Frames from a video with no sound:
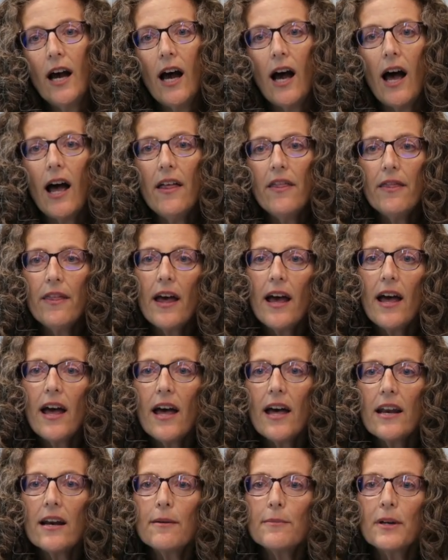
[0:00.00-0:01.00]
And
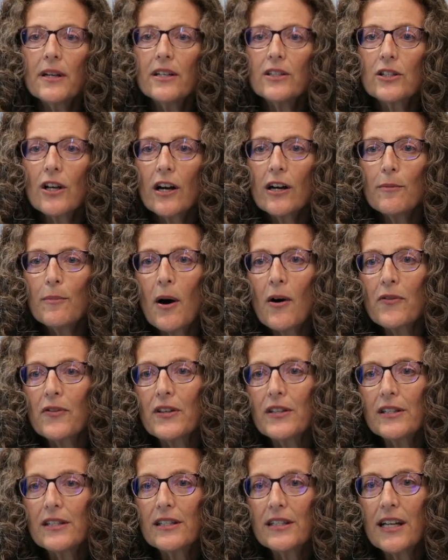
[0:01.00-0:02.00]
then I'm going to talk about the
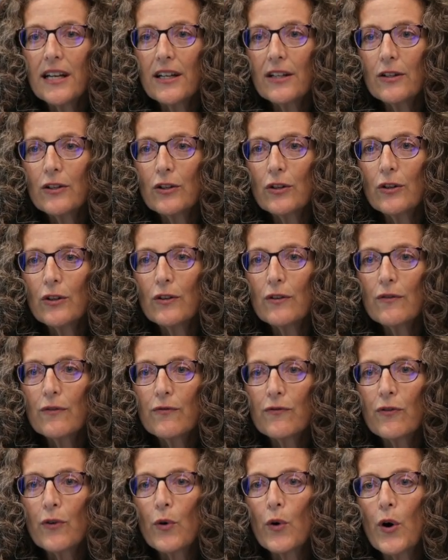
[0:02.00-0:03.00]
standard
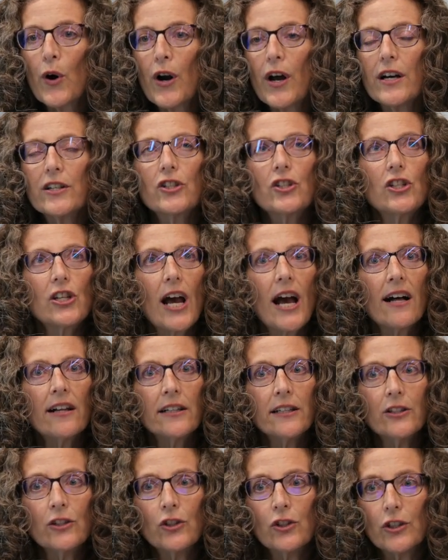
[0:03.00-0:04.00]
for a
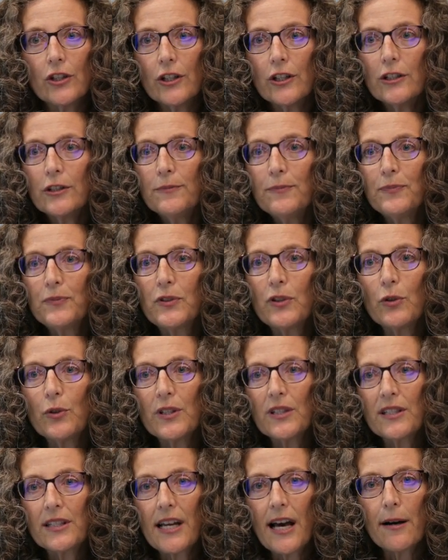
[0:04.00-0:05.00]
challenger to
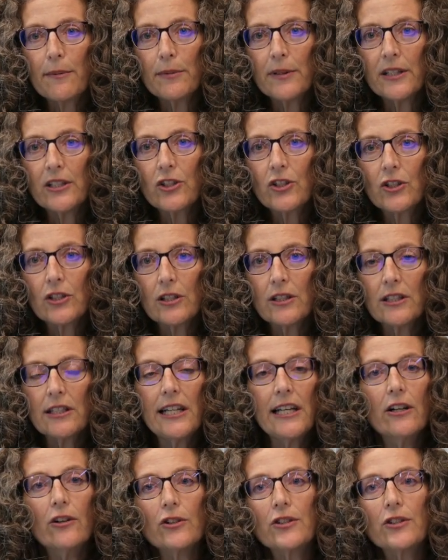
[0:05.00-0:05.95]
establish legal